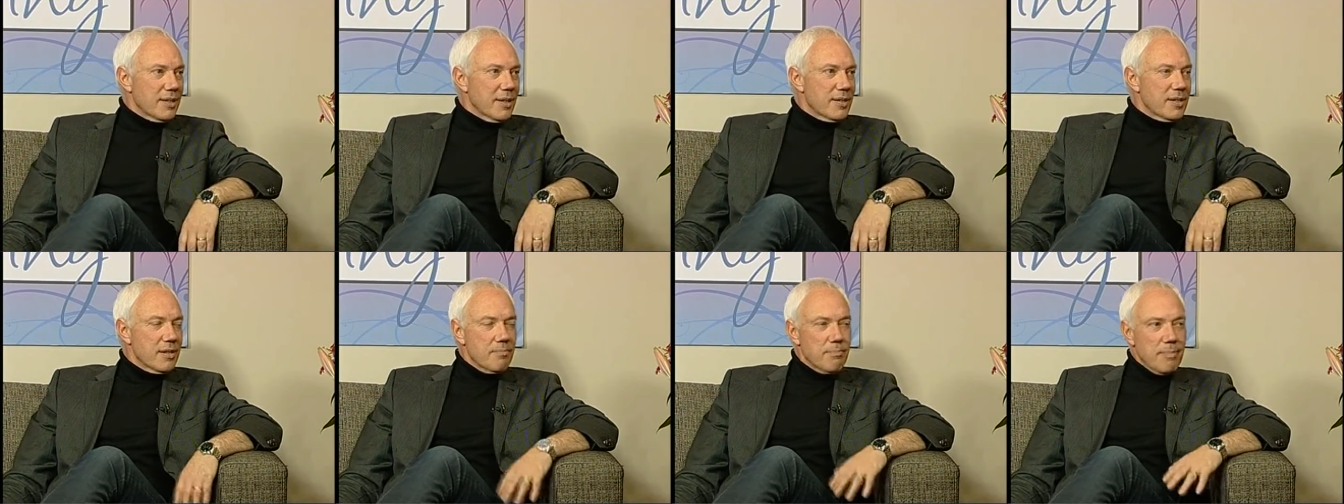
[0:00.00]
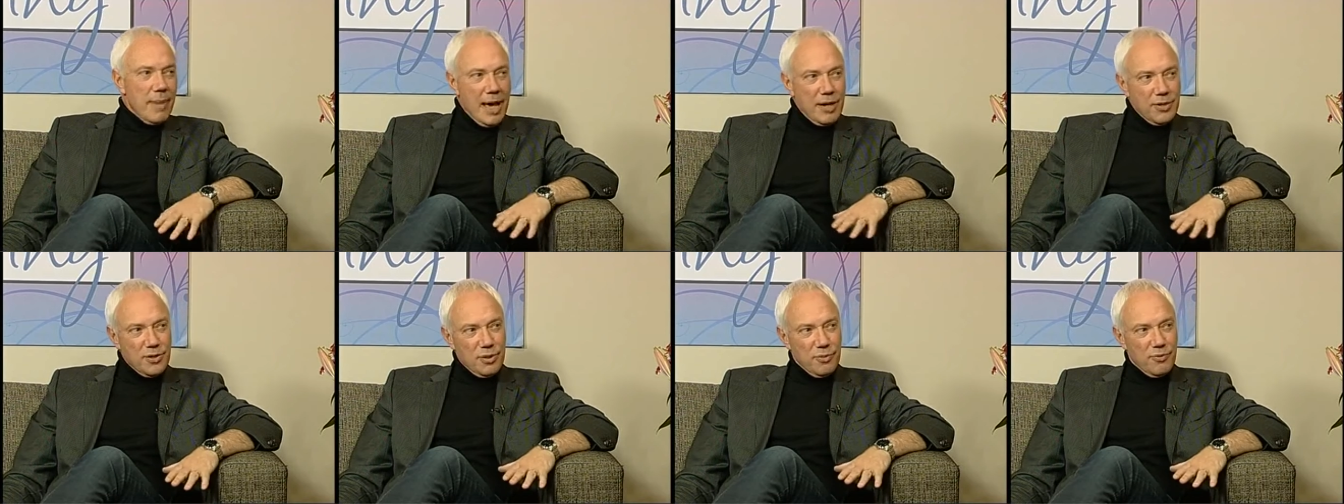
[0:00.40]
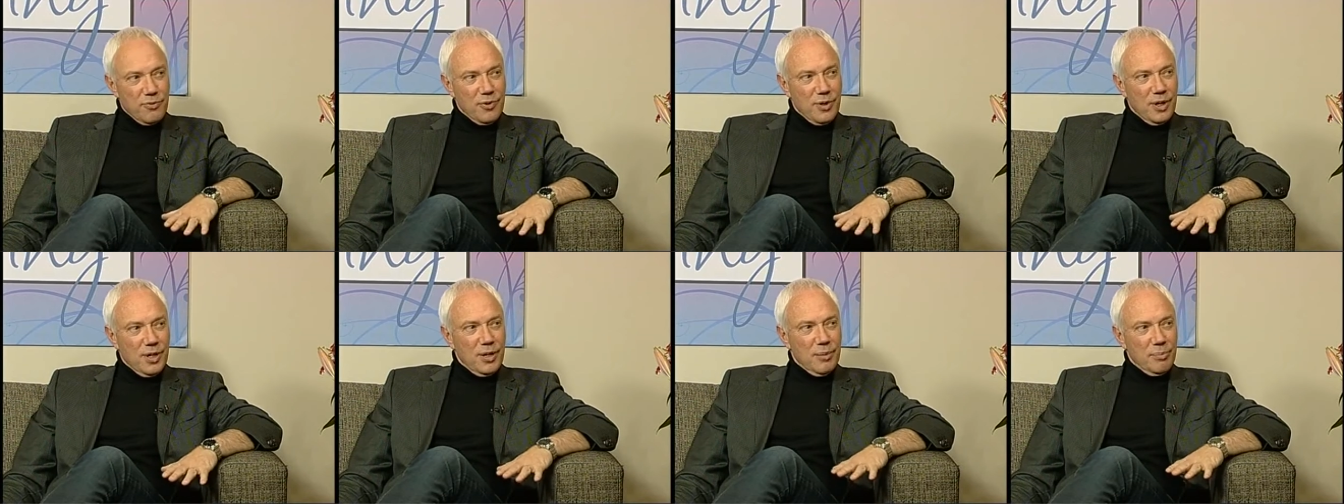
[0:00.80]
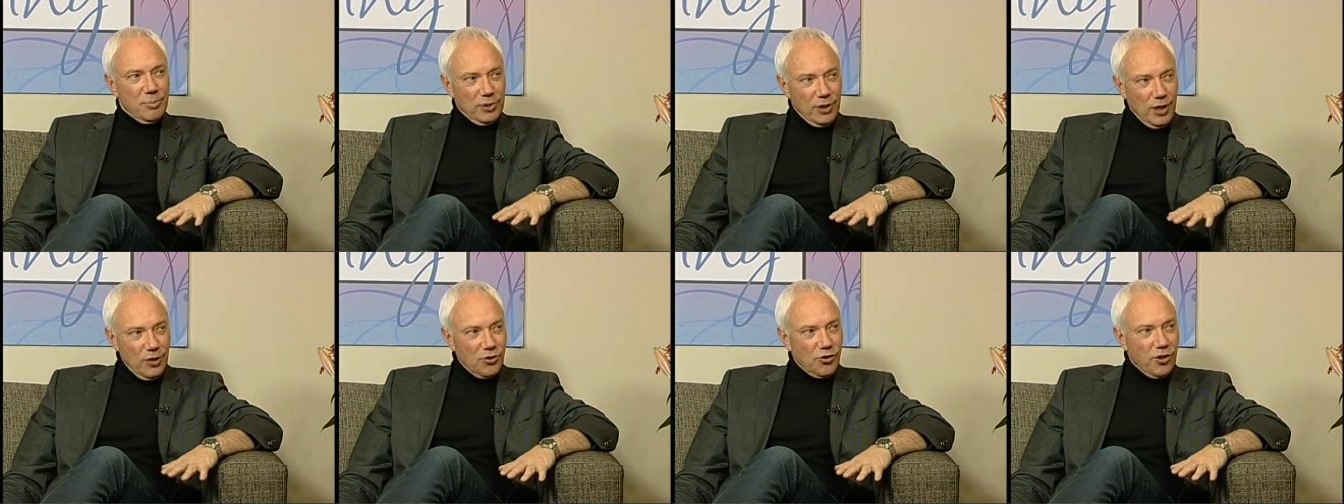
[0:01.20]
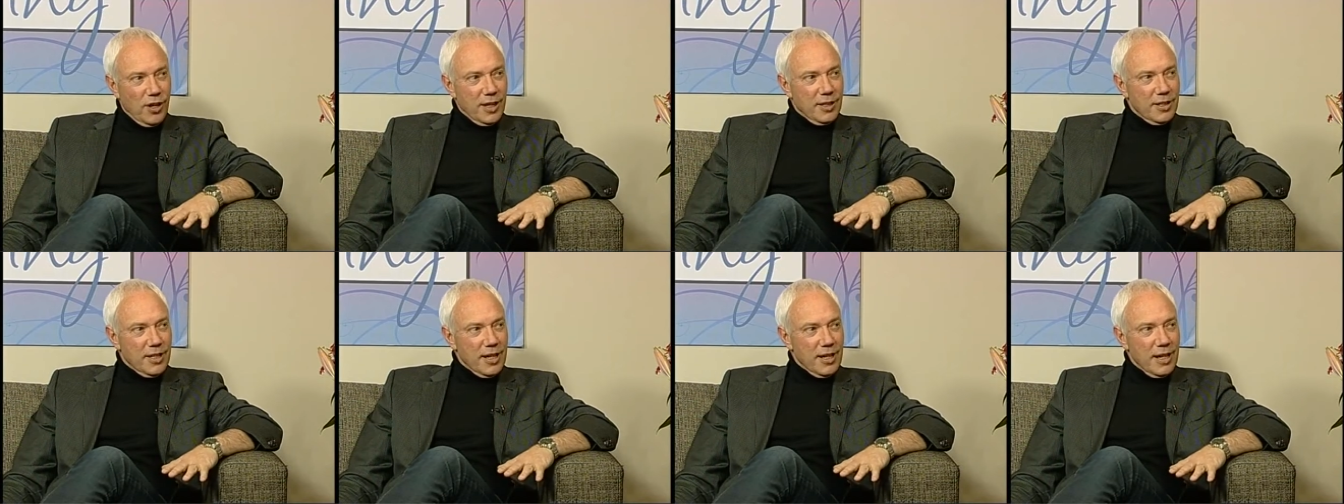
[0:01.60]
There's a massive
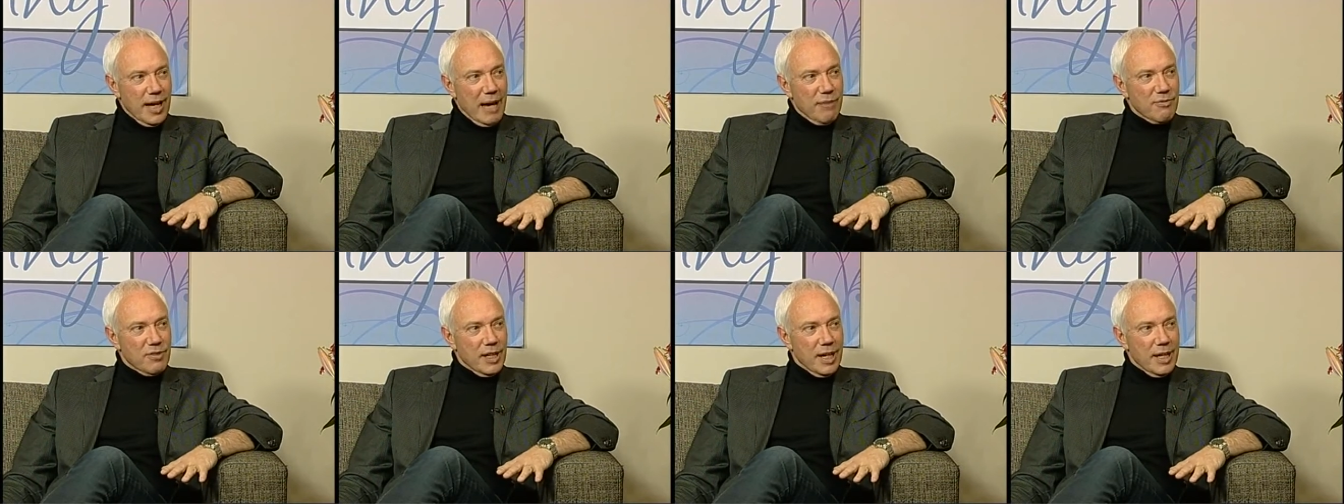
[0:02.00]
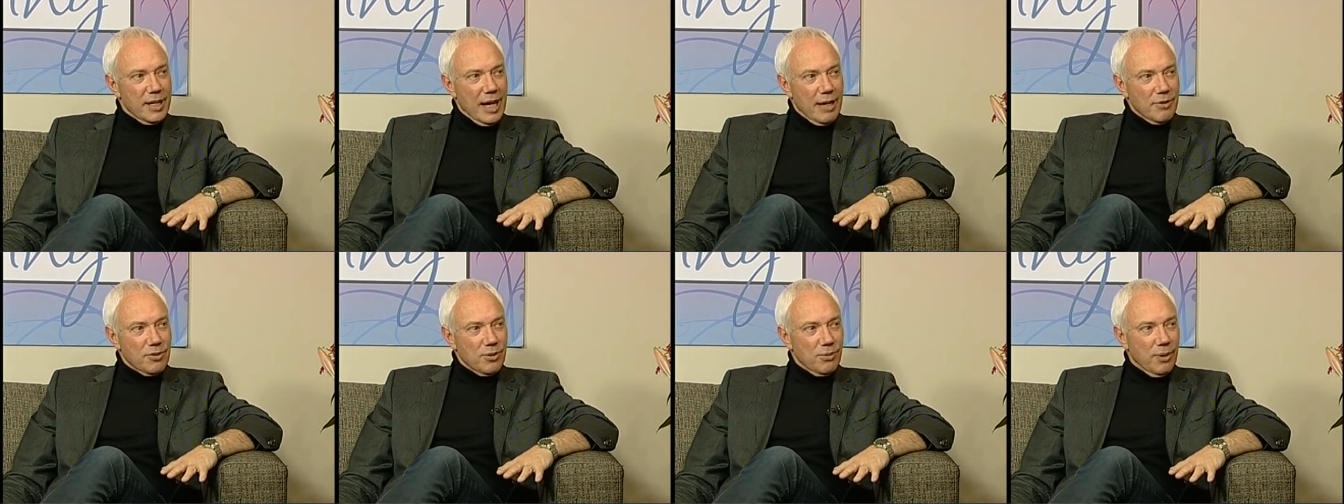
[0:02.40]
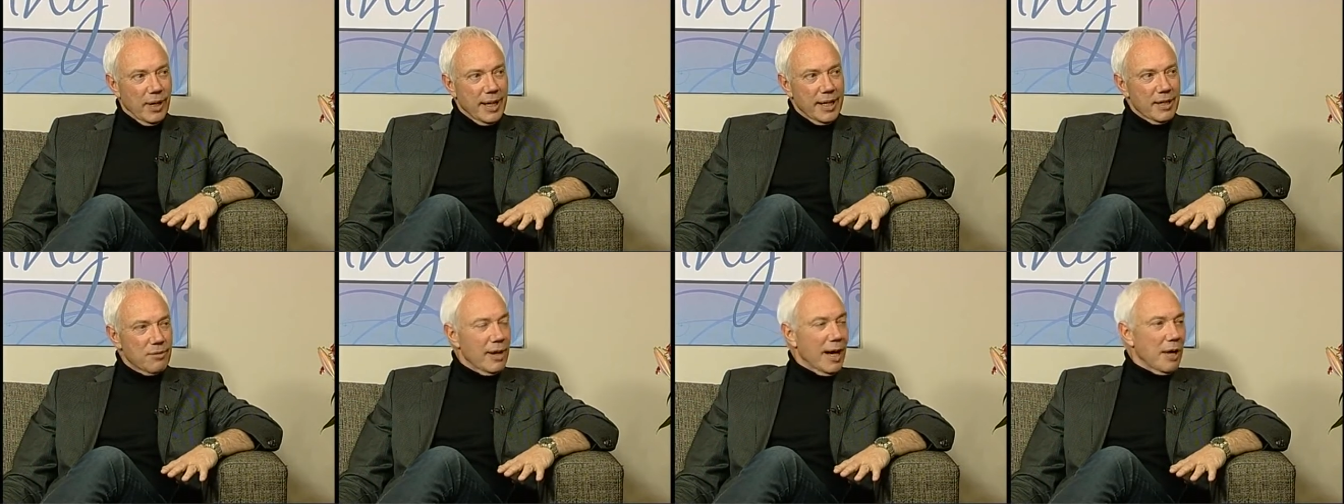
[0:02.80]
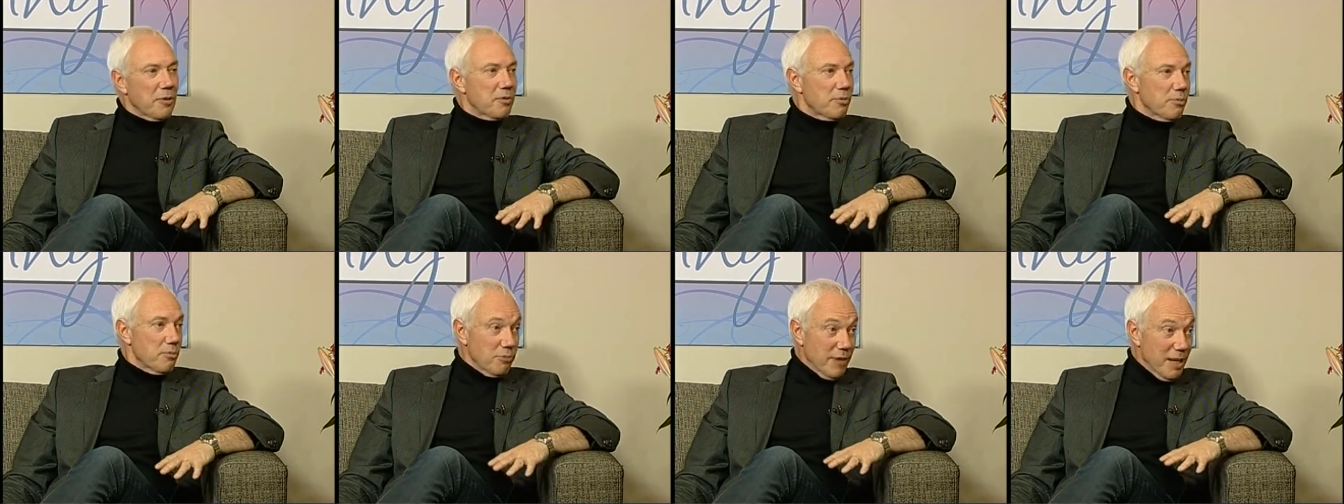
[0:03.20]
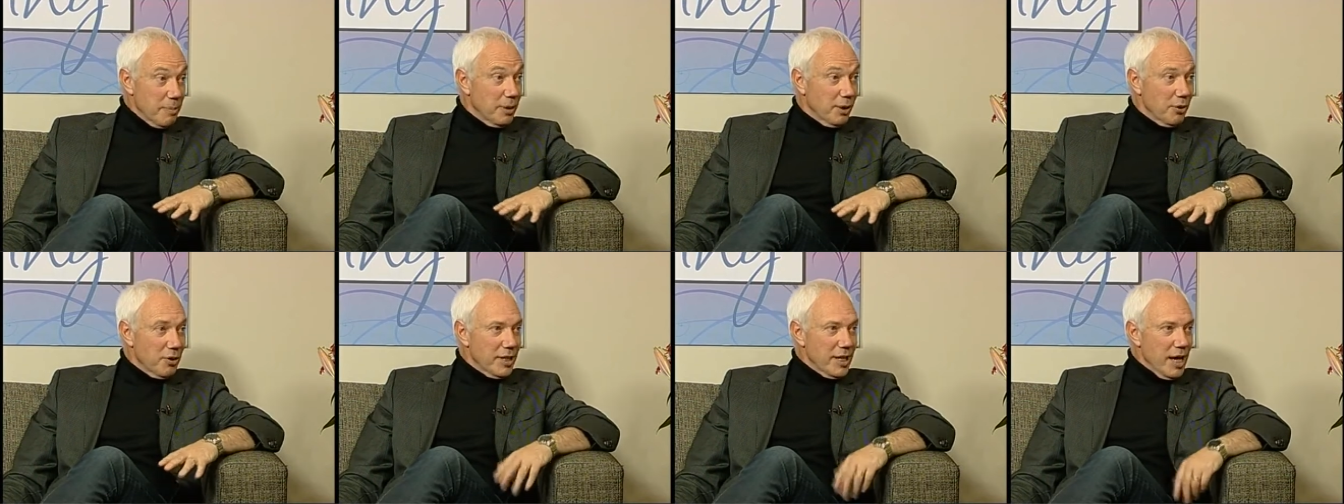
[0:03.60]
project that'll have to get underway around
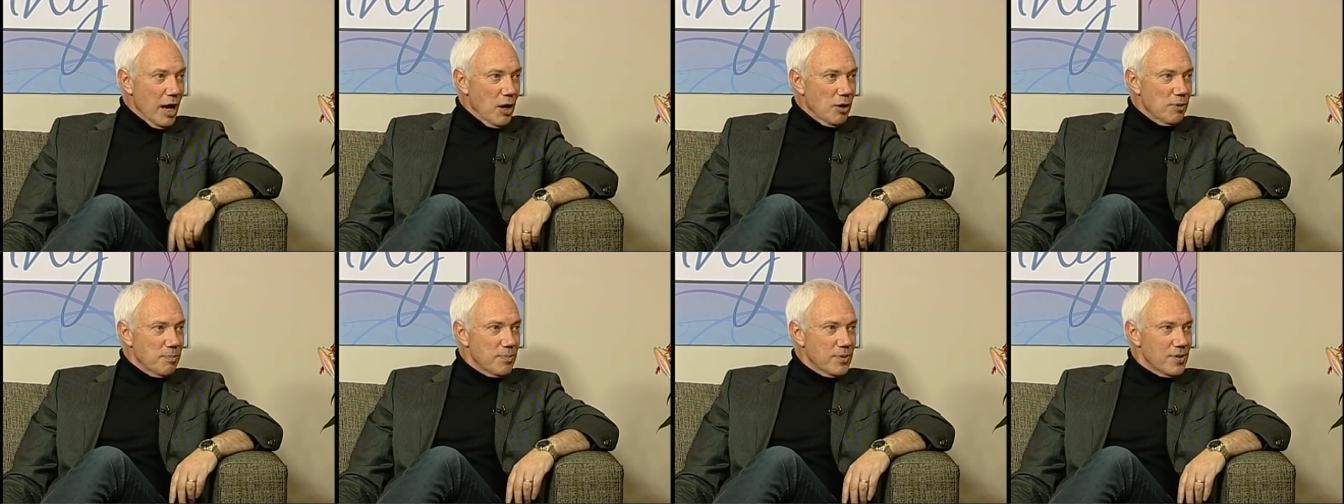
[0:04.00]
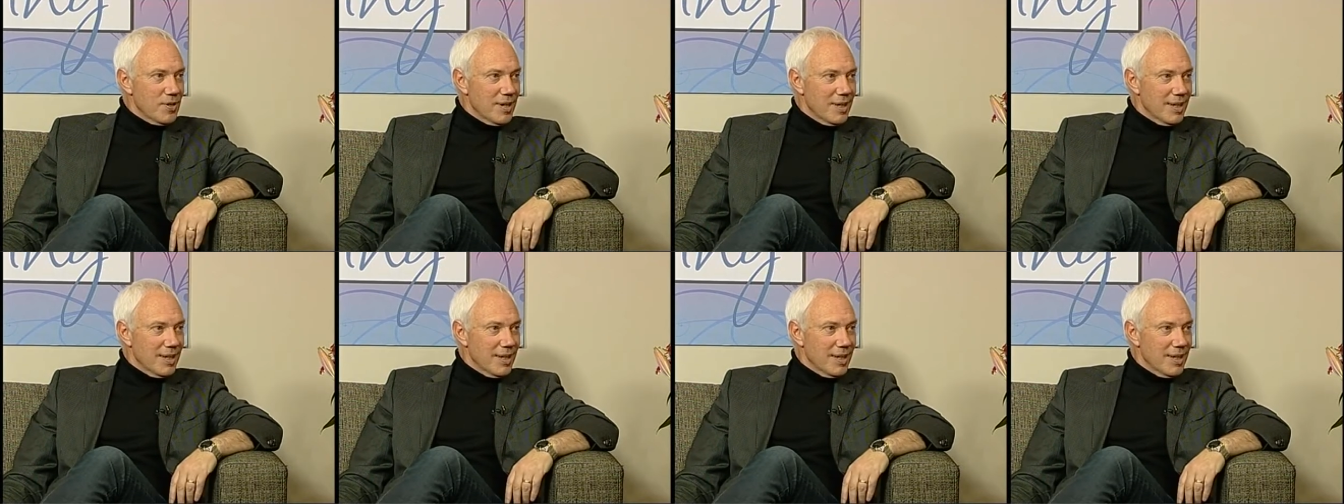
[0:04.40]
rebuilding homes